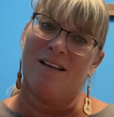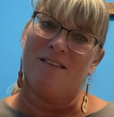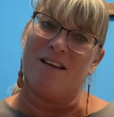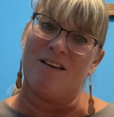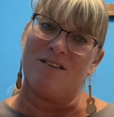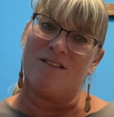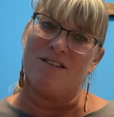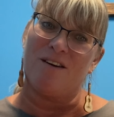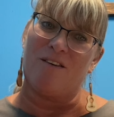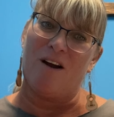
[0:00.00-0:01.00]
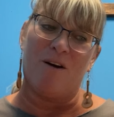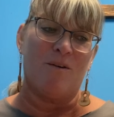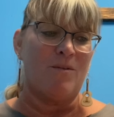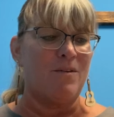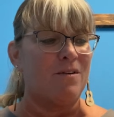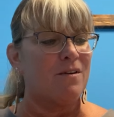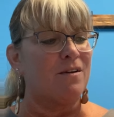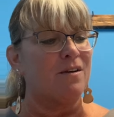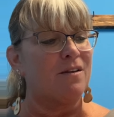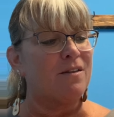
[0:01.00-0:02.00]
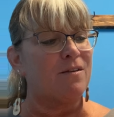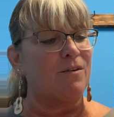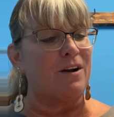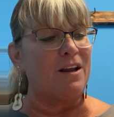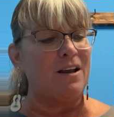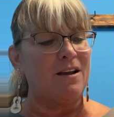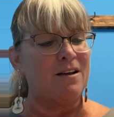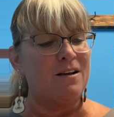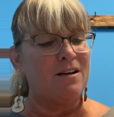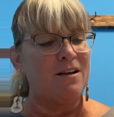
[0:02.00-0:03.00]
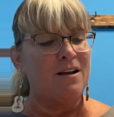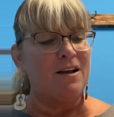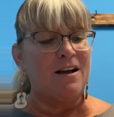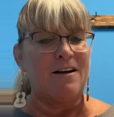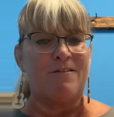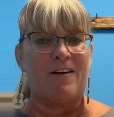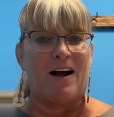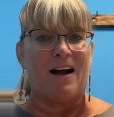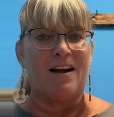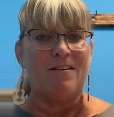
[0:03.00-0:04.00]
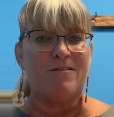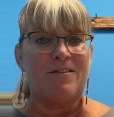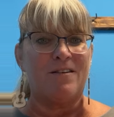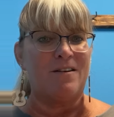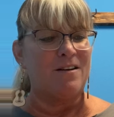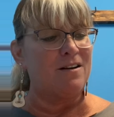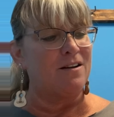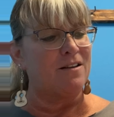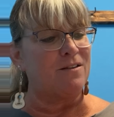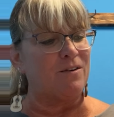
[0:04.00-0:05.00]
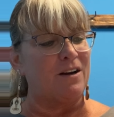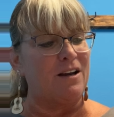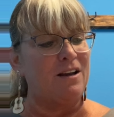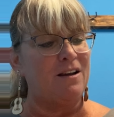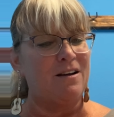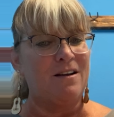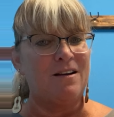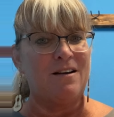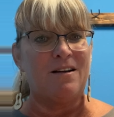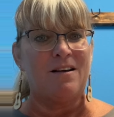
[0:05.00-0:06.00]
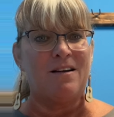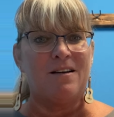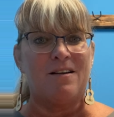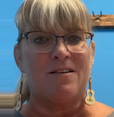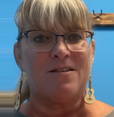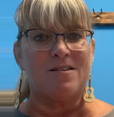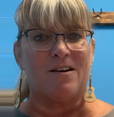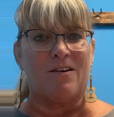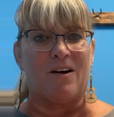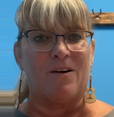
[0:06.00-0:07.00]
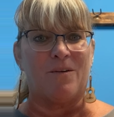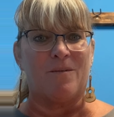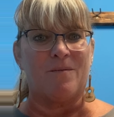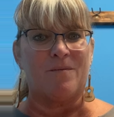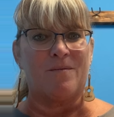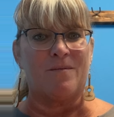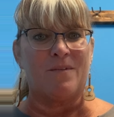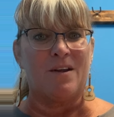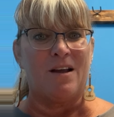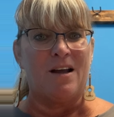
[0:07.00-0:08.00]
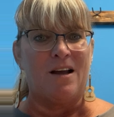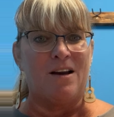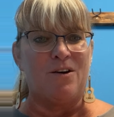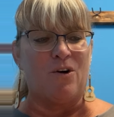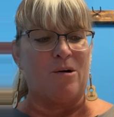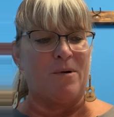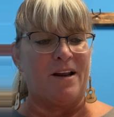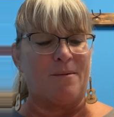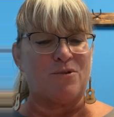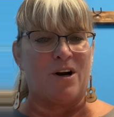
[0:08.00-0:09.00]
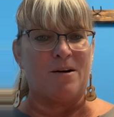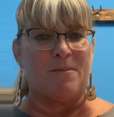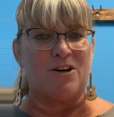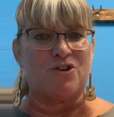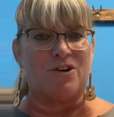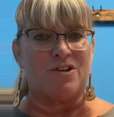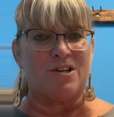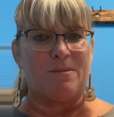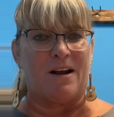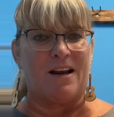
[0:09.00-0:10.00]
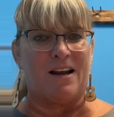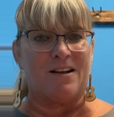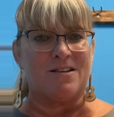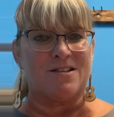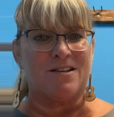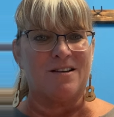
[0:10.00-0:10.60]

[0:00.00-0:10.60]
then 0, 3, 5, 3, 0. Normally, I'm trying to make sure you see my hands